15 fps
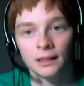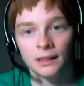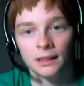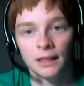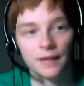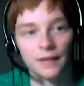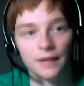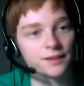
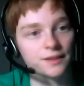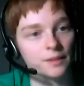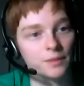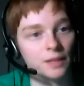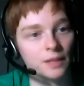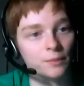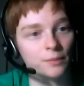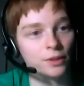I think
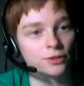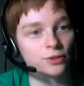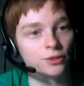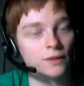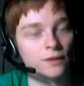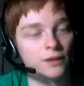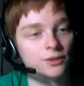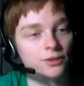September
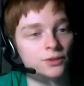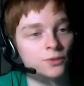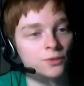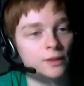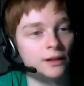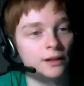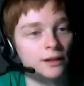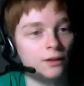
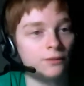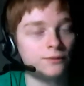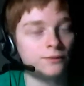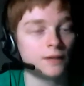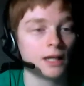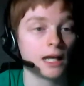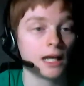2012.